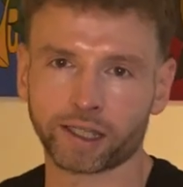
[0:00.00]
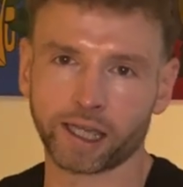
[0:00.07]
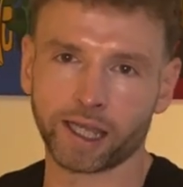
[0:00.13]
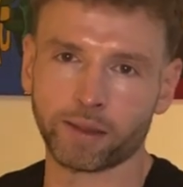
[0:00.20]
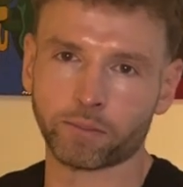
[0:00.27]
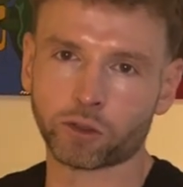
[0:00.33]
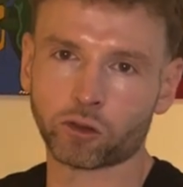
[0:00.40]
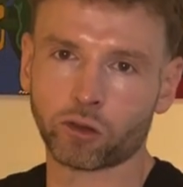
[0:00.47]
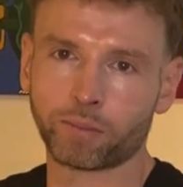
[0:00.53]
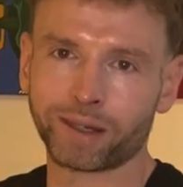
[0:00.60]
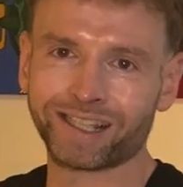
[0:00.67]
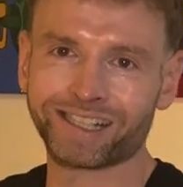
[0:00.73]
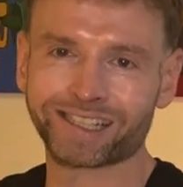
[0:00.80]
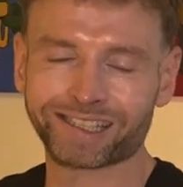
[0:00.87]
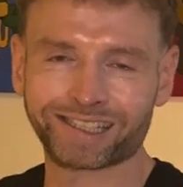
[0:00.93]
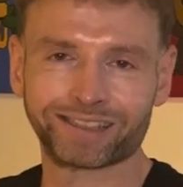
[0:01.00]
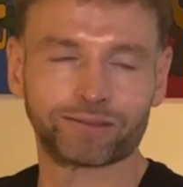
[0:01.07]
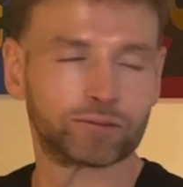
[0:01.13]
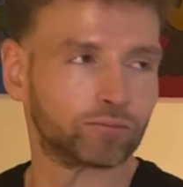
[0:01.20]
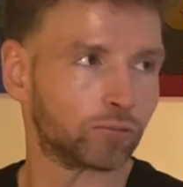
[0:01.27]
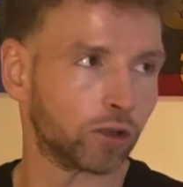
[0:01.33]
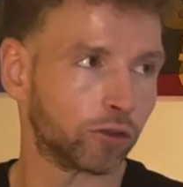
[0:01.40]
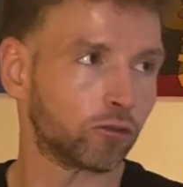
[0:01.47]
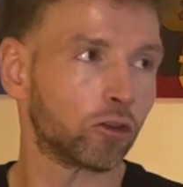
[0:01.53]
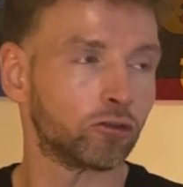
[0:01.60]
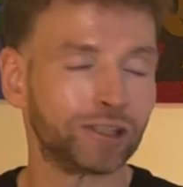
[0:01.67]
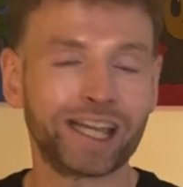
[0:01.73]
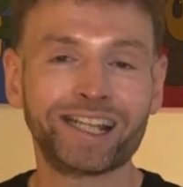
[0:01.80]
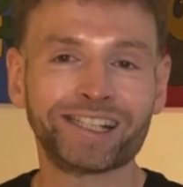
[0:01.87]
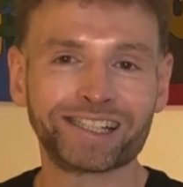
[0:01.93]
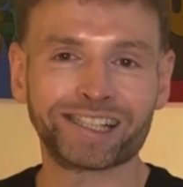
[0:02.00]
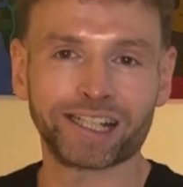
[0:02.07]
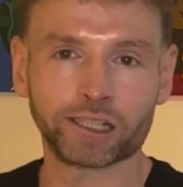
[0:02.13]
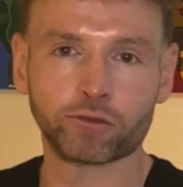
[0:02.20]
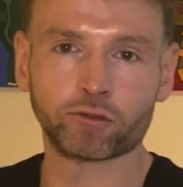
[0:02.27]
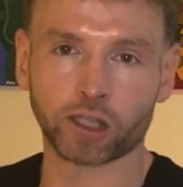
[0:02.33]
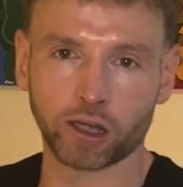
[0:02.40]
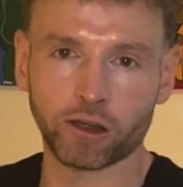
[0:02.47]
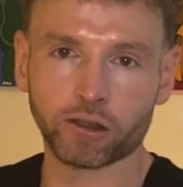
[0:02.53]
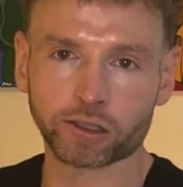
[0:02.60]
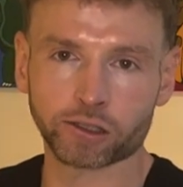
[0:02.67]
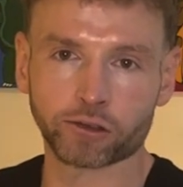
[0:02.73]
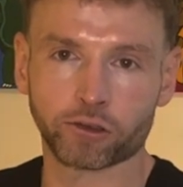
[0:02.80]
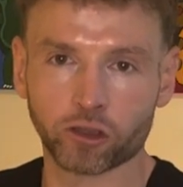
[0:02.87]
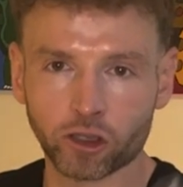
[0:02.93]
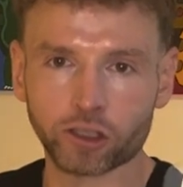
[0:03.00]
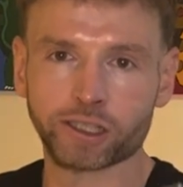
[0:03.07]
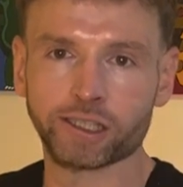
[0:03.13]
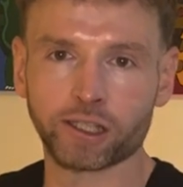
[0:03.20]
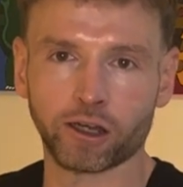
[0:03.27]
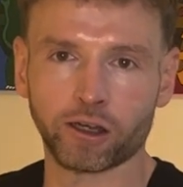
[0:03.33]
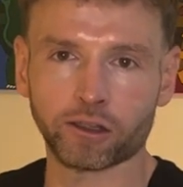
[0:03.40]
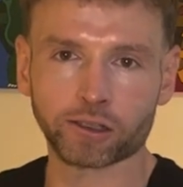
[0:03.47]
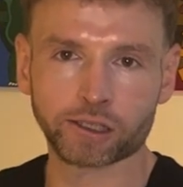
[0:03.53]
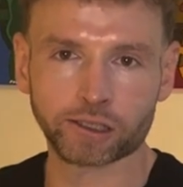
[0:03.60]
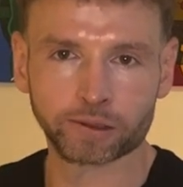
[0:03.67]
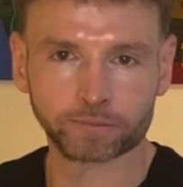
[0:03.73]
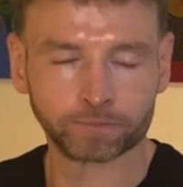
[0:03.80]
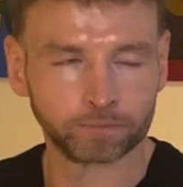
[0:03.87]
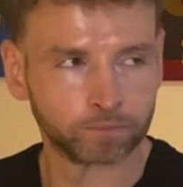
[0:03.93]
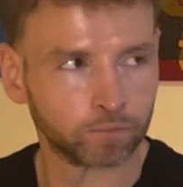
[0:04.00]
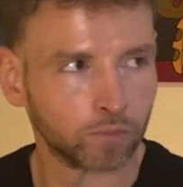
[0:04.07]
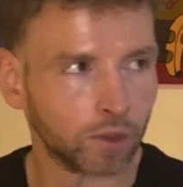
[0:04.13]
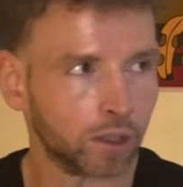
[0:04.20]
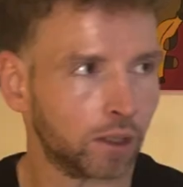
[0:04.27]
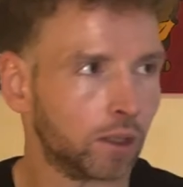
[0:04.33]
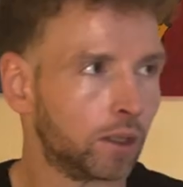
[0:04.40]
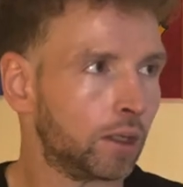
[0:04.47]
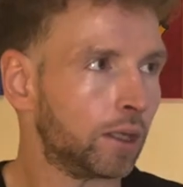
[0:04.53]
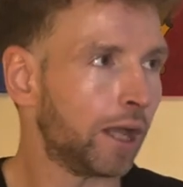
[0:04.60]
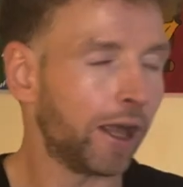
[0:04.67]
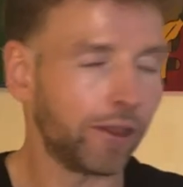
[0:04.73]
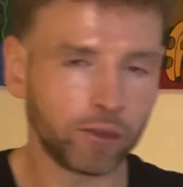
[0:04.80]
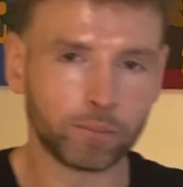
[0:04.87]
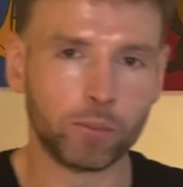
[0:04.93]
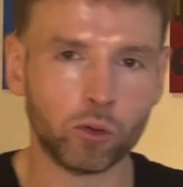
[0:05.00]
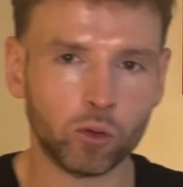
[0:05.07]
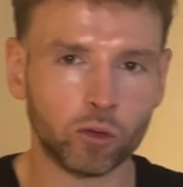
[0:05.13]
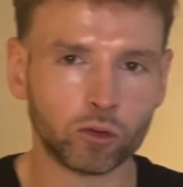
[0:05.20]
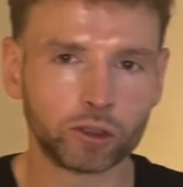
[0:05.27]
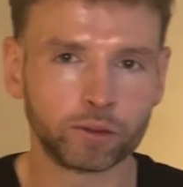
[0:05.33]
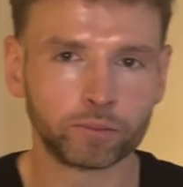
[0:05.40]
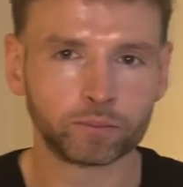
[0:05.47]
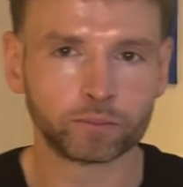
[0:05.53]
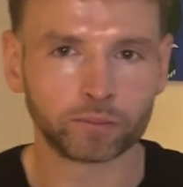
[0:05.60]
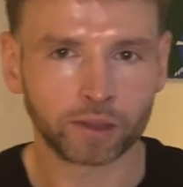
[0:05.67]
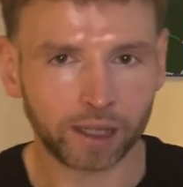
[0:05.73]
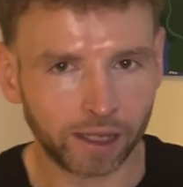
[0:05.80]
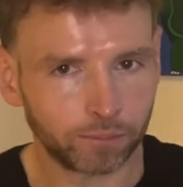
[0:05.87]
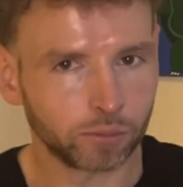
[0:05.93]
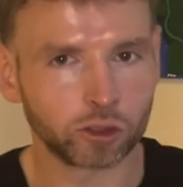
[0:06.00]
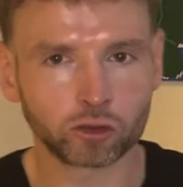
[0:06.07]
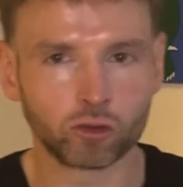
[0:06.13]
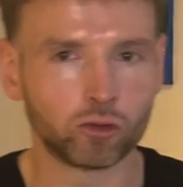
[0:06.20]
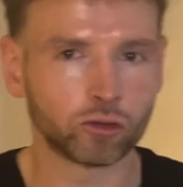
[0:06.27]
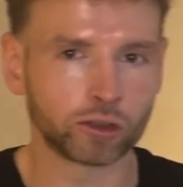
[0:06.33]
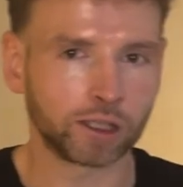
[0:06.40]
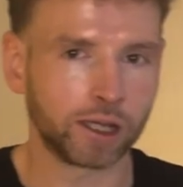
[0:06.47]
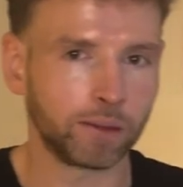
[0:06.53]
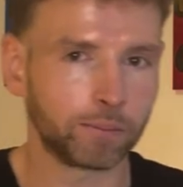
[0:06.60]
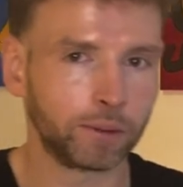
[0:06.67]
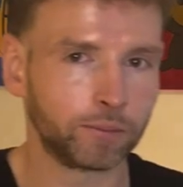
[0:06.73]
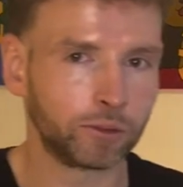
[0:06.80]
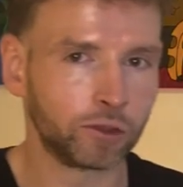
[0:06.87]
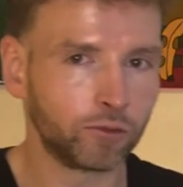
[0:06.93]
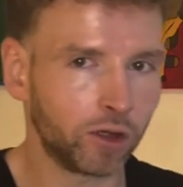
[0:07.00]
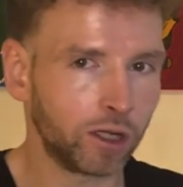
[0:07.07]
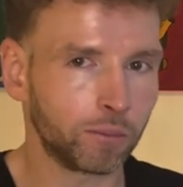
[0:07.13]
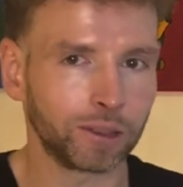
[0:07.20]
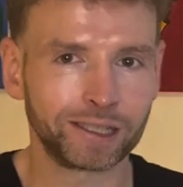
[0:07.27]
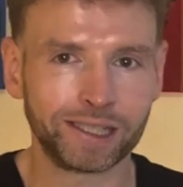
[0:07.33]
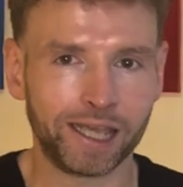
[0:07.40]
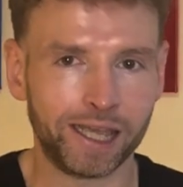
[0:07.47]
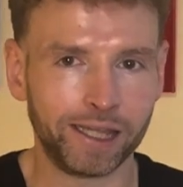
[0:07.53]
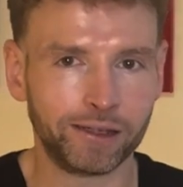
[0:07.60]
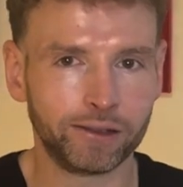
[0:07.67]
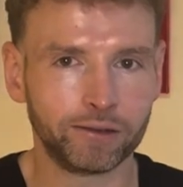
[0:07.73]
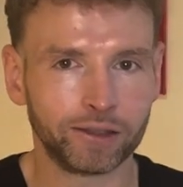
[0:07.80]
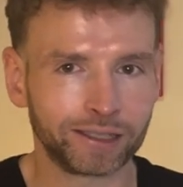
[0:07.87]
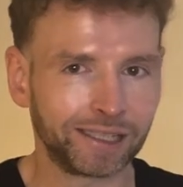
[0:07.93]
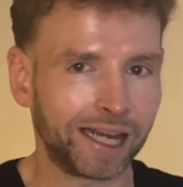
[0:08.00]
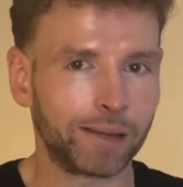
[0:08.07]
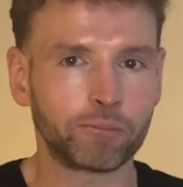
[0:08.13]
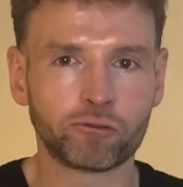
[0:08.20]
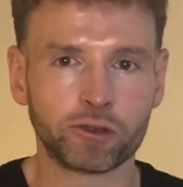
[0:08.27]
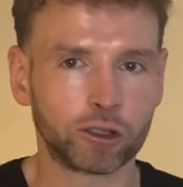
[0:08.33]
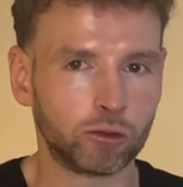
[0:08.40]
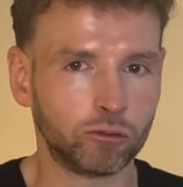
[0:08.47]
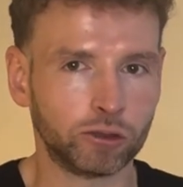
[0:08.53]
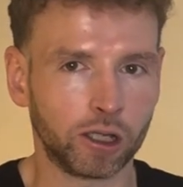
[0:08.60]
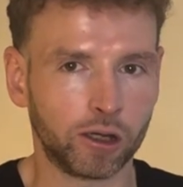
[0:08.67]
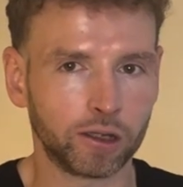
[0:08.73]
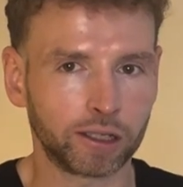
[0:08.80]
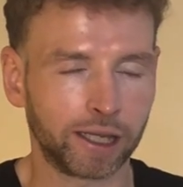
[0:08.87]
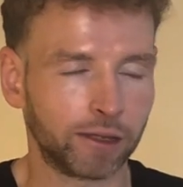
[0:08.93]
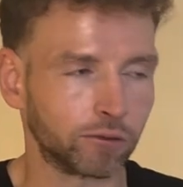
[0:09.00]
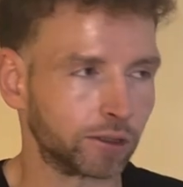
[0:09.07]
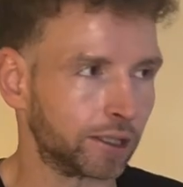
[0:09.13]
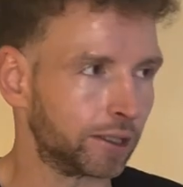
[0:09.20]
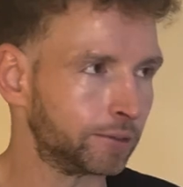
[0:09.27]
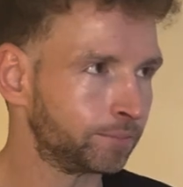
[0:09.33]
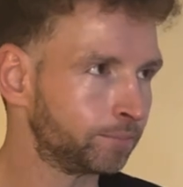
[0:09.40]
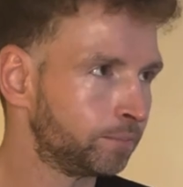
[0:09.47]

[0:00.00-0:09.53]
game, so I throw 10 sets of darts, or 30 darts at the board, add my scores up, divide it by 10. There's an app for it called DartCounter,